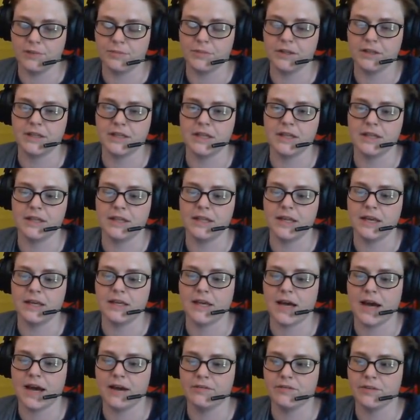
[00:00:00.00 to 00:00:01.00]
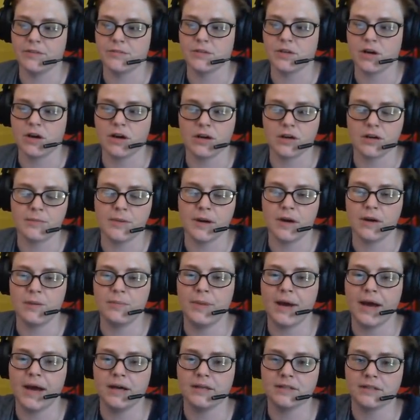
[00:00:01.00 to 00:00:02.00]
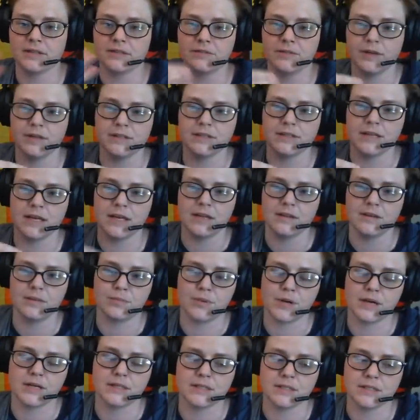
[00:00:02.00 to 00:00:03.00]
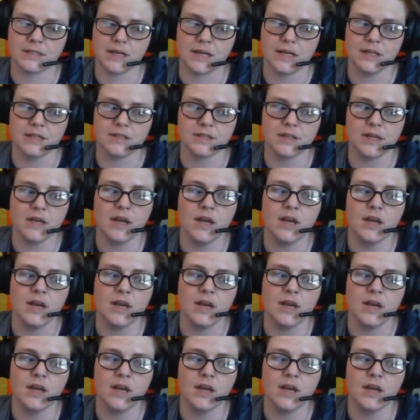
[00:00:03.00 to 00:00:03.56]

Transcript: but then they have them talk about past events in the present tense.